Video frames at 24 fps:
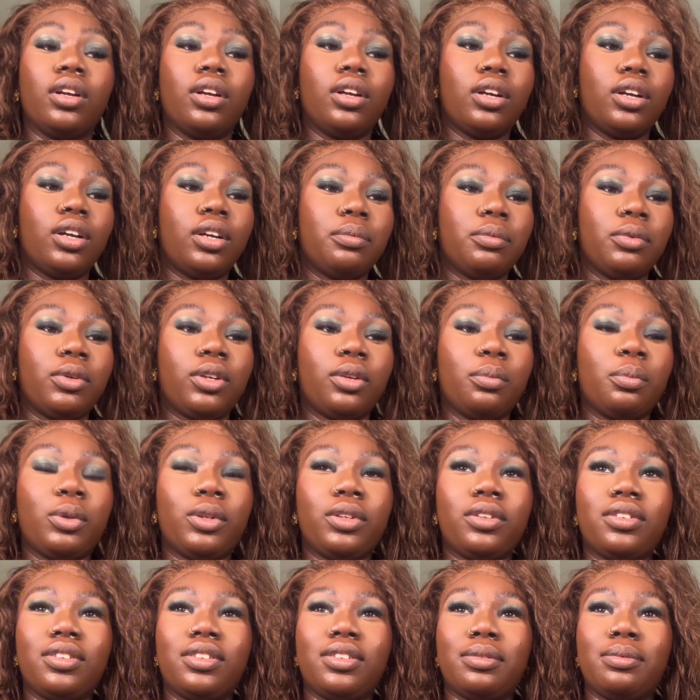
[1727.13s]
I'm gonna
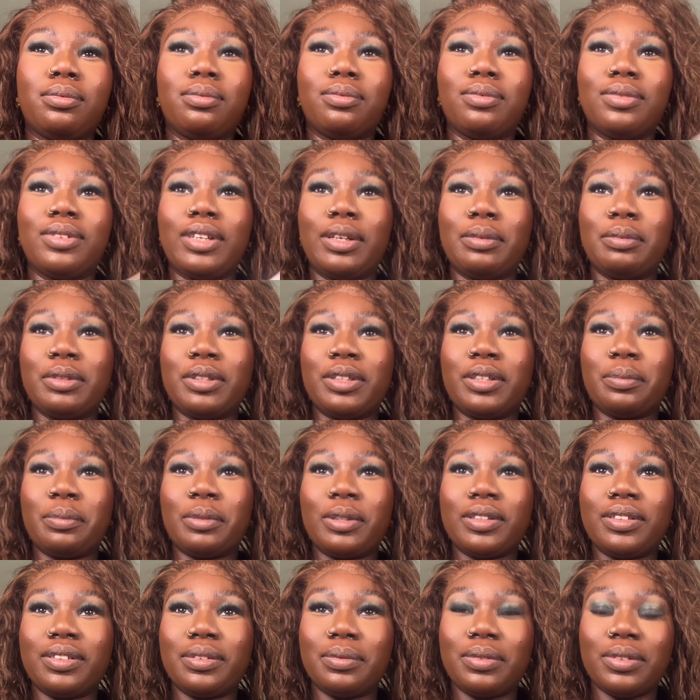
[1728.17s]
put some
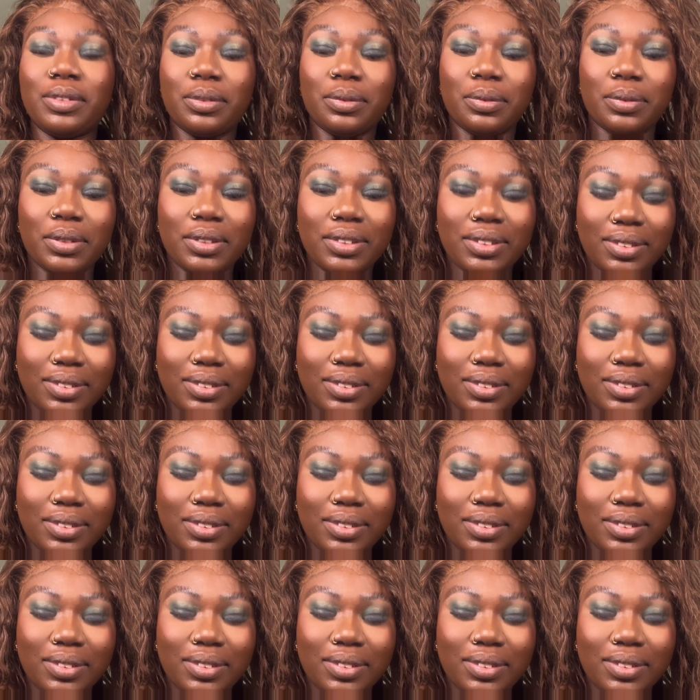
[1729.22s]
silver.